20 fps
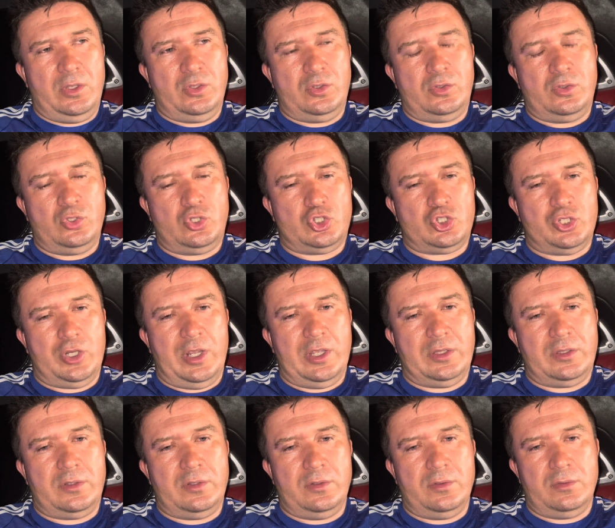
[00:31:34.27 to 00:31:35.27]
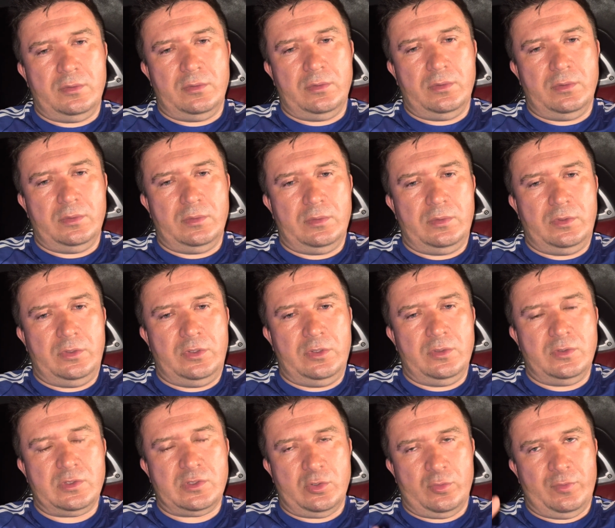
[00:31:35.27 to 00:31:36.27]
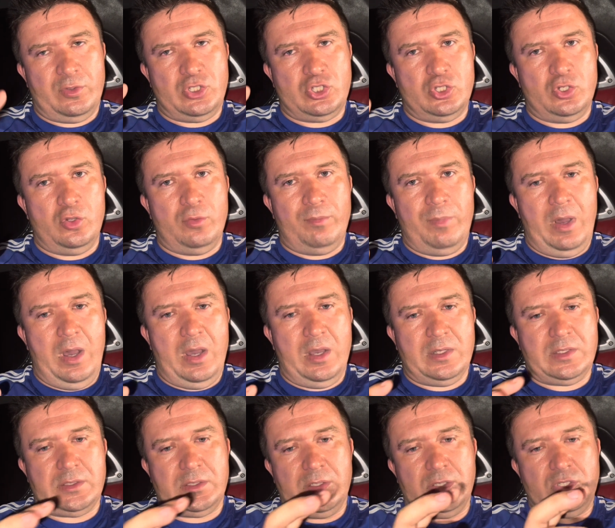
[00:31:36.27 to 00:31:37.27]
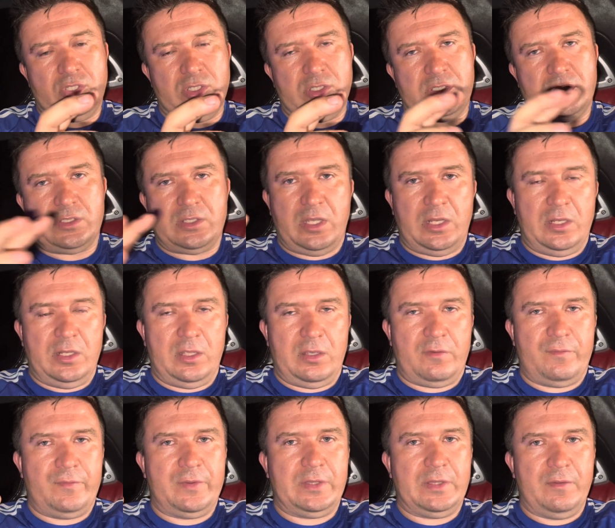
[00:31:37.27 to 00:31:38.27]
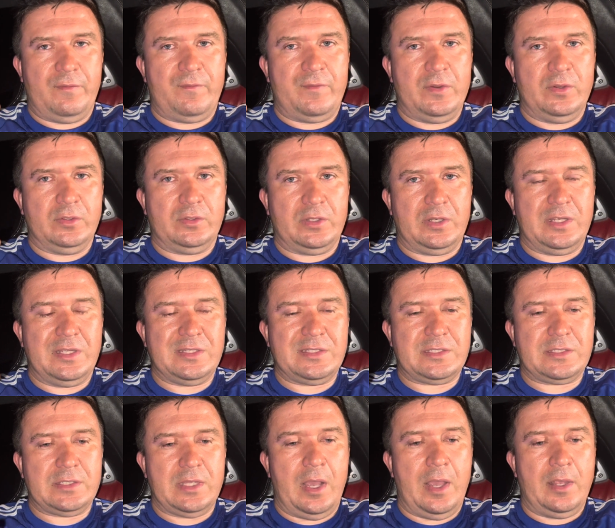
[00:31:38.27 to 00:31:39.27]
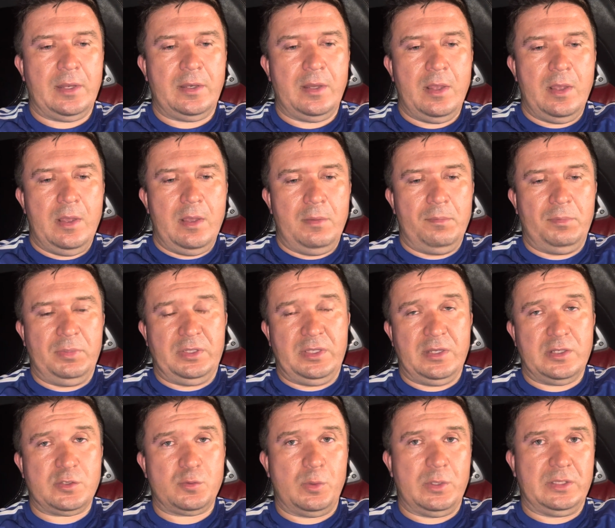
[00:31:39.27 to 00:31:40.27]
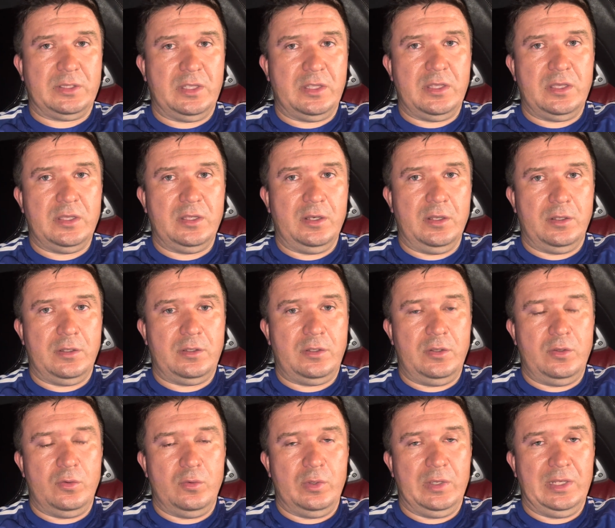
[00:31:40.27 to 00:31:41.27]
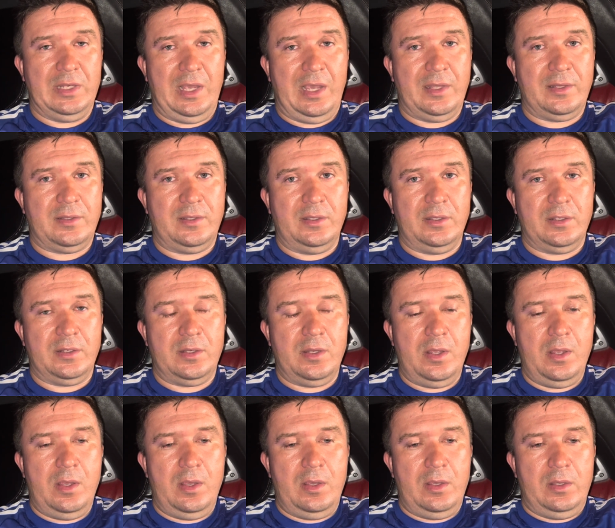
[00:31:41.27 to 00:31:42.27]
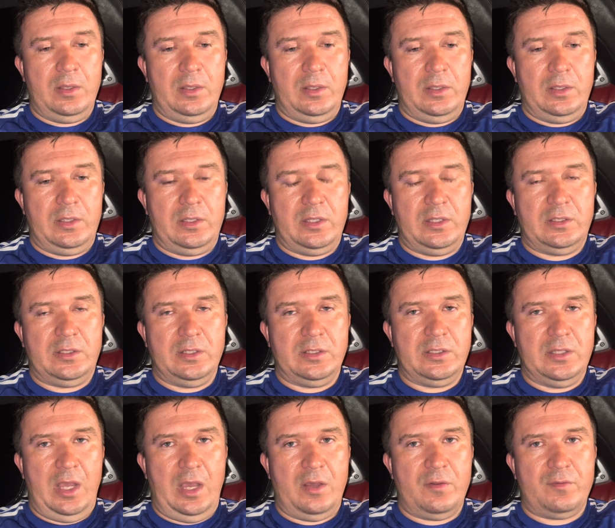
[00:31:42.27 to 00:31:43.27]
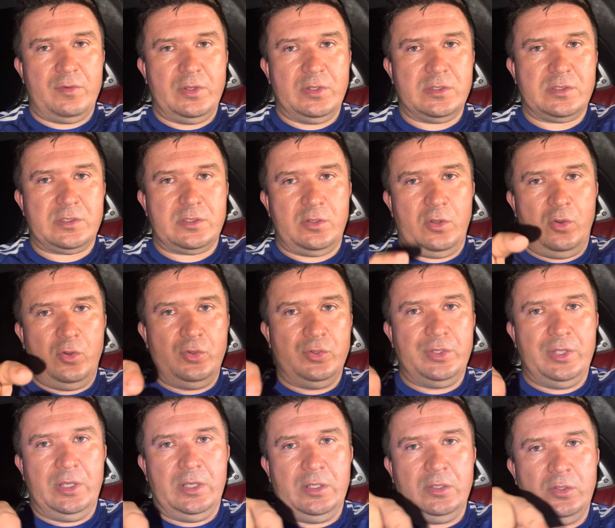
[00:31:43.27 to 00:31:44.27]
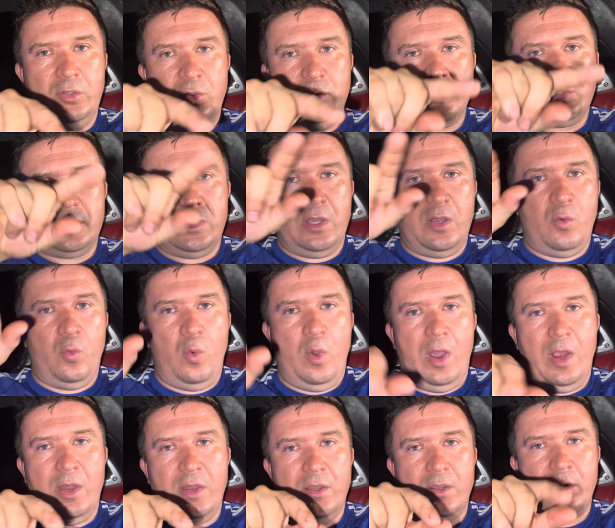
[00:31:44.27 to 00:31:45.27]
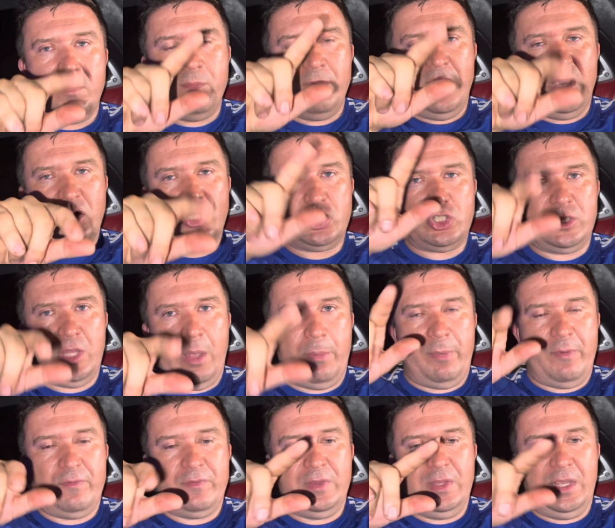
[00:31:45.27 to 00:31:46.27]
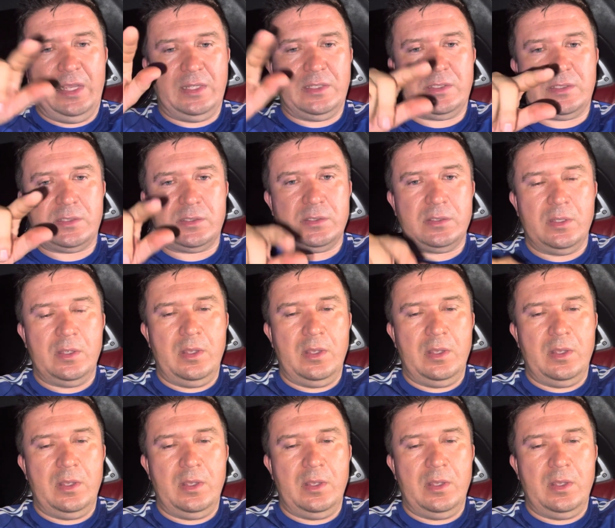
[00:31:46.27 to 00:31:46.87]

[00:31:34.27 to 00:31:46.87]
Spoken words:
to try to use original box and just kind of like fit the filter inside. But here's one thing he didn't do, and I did. He did not reinstall those wire mesh type of nuts.